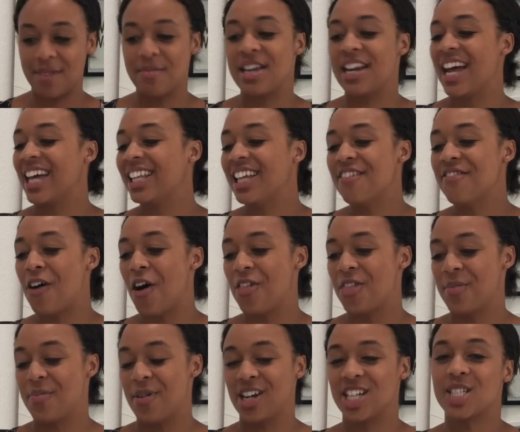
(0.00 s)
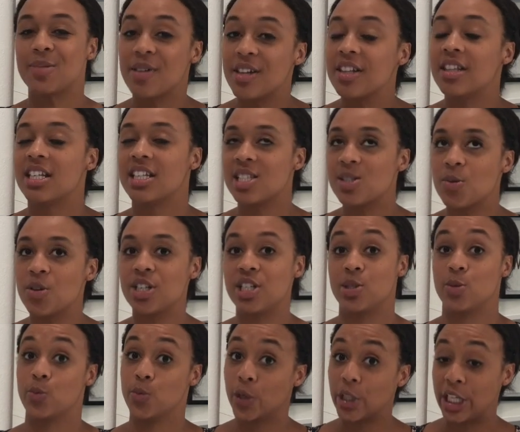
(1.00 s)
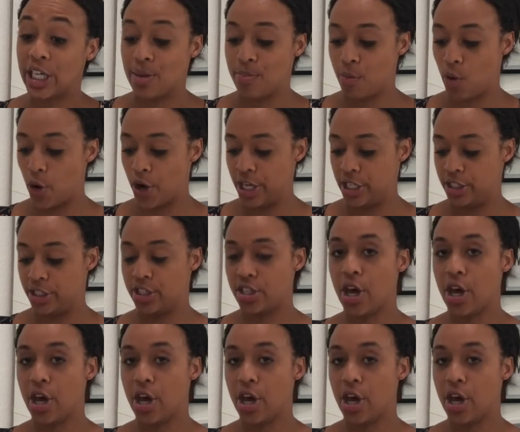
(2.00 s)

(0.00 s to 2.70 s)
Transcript: I mean, I love all the parts, but this one is really important.